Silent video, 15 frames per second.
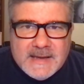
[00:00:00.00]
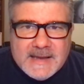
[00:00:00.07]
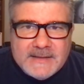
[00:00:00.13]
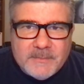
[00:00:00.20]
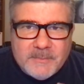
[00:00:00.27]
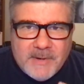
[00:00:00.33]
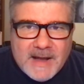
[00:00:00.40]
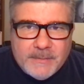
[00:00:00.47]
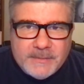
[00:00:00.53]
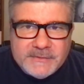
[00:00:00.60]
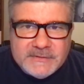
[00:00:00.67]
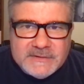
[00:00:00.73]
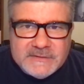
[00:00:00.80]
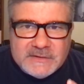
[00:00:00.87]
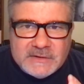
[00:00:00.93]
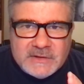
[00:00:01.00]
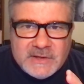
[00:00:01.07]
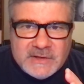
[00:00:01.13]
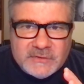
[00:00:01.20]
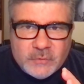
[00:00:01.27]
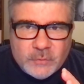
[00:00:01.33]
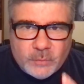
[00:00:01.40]
And the Bible says that
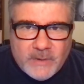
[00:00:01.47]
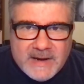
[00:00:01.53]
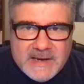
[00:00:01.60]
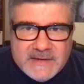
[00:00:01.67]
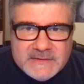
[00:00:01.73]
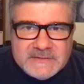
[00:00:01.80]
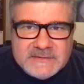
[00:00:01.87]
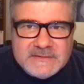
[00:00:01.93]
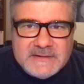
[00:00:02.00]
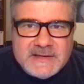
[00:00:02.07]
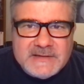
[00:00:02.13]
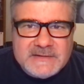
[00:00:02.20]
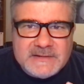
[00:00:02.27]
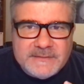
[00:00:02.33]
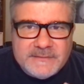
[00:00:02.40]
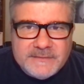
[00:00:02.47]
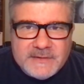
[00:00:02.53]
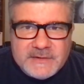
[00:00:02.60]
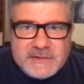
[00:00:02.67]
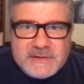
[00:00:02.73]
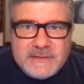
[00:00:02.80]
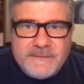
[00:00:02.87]
His grace is
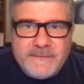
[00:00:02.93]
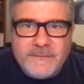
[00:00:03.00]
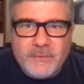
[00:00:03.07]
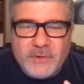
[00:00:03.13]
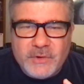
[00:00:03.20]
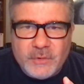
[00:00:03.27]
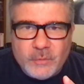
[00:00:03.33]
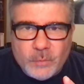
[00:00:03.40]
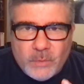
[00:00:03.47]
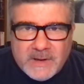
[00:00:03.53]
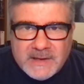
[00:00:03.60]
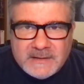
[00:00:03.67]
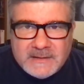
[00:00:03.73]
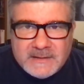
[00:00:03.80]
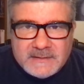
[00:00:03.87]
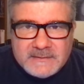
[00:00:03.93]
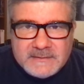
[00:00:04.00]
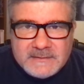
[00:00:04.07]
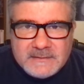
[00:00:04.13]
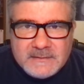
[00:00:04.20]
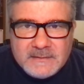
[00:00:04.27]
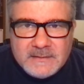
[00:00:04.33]
sufficient for your
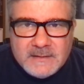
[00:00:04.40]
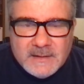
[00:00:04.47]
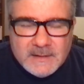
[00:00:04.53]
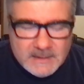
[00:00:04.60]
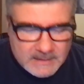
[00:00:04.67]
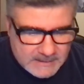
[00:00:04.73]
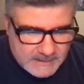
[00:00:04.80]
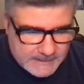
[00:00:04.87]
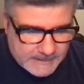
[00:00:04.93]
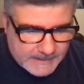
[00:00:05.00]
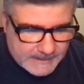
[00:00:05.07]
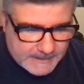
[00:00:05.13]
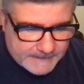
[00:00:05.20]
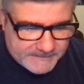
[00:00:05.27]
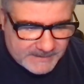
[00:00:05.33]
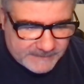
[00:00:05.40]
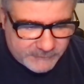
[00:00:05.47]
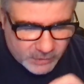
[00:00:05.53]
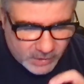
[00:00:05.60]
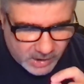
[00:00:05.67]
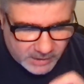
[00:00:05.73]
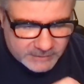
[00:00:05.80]
weakness. Um, if
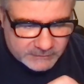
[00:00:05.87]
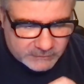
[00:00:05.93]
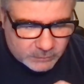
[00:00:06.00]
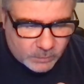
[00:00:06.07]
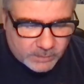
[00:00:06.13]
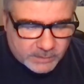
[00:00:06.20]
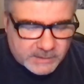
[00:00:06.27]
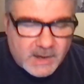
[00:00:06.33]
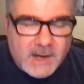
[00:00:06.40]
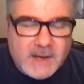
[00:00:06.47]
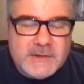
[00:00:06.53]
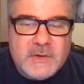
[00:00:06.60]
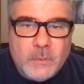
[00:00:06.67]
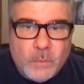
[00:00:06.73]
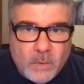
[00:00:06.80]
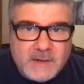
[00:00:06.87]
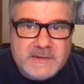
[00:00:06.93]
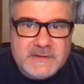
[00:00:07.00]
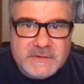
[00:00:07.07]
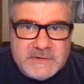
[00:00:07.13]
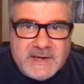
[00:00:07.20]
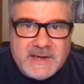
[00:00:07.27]
your heart is toward God, you want
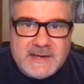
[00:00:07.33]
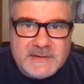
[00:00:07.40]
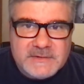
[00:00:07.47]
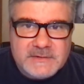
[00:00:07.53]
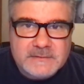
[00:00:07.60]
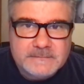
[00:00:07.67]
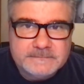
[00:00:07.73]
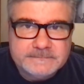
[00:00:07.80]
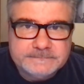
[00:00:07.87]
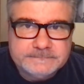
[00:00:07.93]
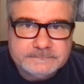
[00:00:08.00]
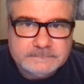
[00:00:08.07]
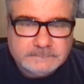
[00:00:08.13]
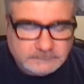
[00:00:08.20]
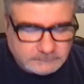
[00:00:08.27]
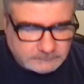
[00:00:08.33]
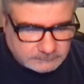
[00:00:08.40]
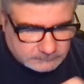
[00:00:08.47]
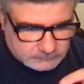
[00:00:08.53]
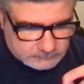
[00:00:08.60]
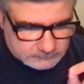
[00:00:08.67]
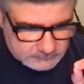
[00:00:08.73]
to change.
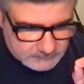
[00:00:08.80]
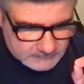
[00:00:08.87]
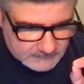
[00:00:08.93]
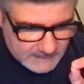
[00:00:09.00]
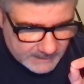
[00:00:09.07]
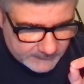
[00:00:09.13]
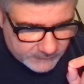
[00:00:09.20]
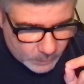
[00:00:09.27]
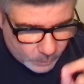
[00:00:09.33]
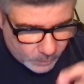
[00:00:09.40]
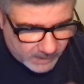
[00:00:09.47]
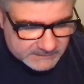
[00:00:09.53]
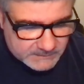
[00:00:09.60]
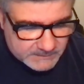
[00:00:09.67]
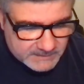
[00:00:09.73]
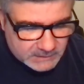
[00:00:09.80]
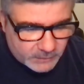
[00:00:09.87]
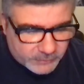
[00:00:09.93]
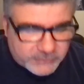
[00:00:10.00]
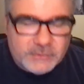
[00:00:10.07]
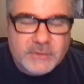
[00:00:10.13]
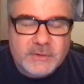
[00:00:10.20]
If you want to be
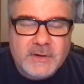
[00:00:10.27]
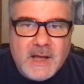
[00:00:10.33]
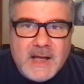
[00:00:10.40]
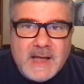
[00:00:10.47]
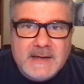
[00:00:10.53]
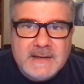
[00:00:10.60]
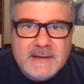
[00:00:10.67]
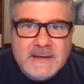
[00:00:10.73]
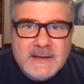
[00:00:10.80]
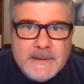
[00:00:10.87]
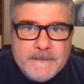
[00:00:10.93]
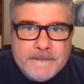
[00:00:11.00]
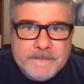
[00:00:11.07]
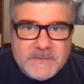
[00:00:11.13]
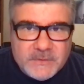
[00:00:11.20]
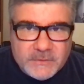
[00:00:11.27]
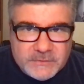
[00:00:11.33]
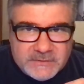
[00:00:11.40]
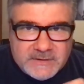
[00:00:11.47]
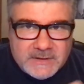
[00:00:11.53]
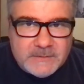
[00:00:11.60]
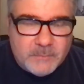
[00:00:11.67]
closer to God, your
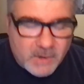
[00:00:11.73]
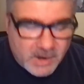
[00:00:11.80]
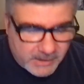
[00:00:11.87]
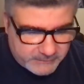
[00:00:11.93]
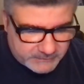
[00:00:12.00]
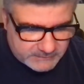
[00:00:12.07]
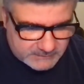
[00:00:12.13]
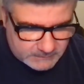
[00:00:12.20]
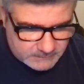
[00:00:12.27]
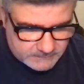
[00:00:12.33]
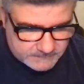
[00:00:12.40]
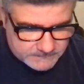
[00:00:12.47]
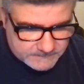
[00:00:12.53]
sin bothers you.